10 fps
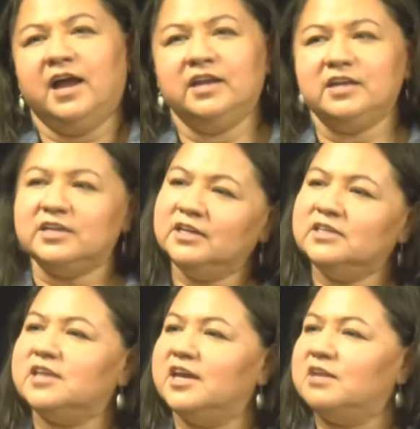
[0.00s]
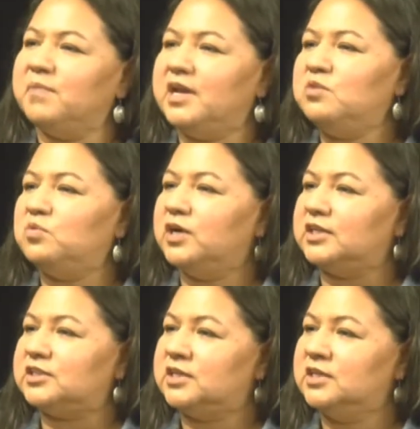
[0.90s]
And it didn't take many
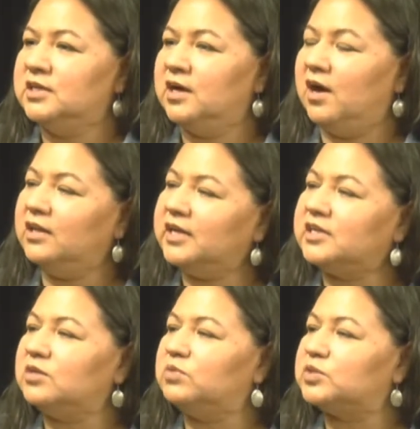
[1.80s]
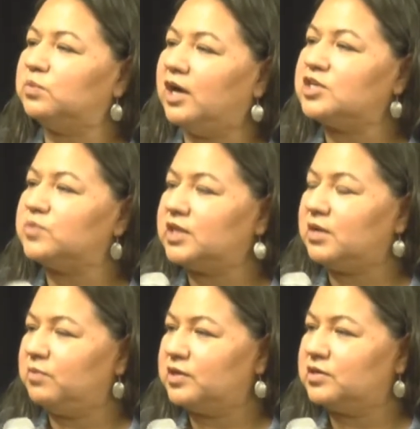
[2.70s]
words. All I did was watch what
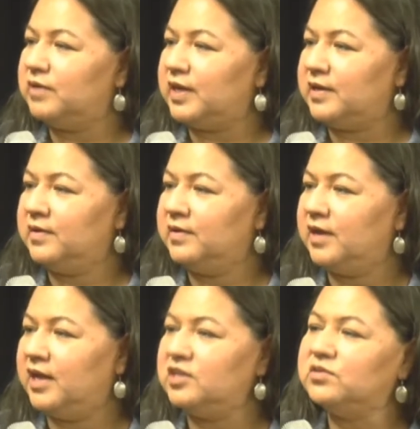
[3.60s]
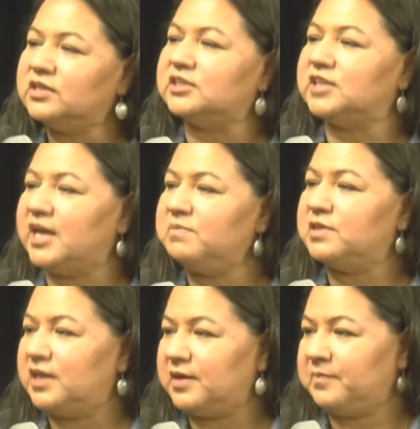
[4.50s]
they were doing and do the same
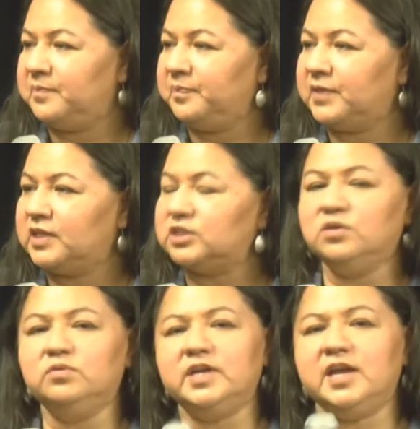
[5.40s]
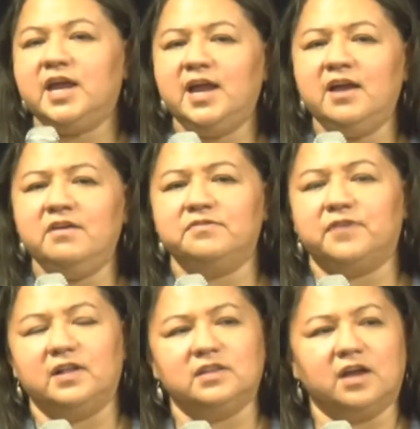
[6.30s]
thing. So we have
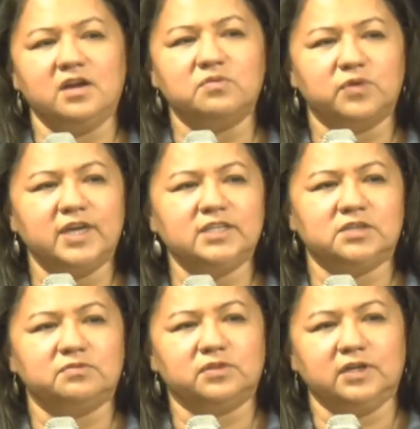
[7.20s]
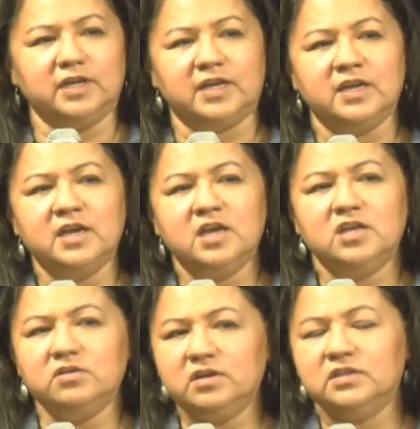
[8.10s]
a lot of ways of learning
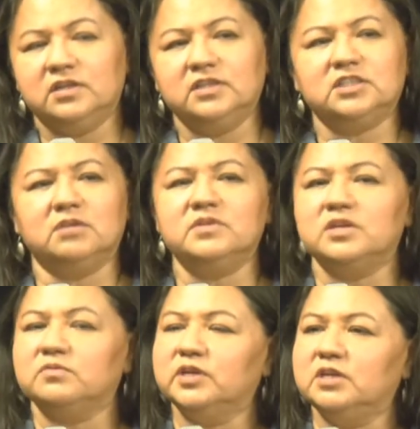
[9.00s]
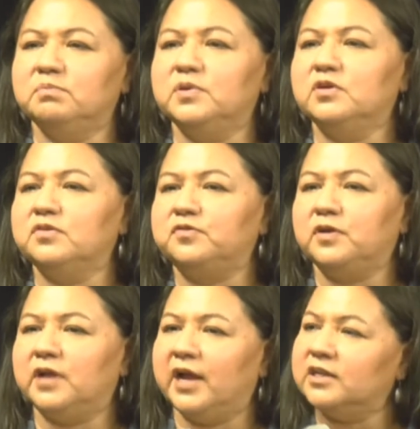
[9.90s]
you can learn something really
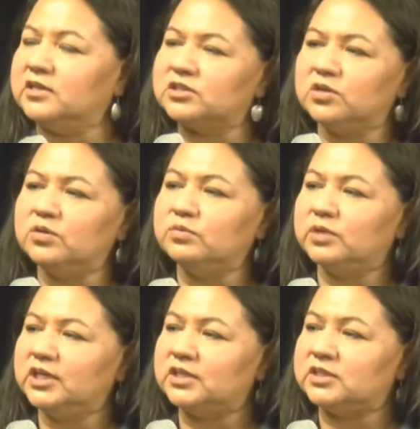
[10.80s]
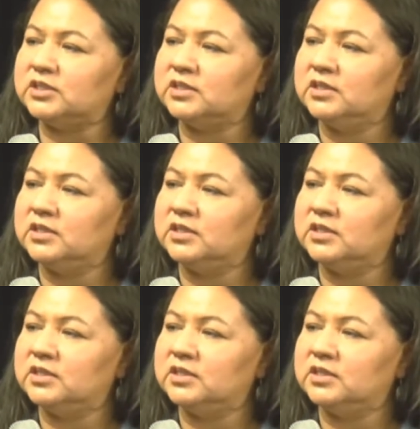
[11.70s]
beautiful and there's no words.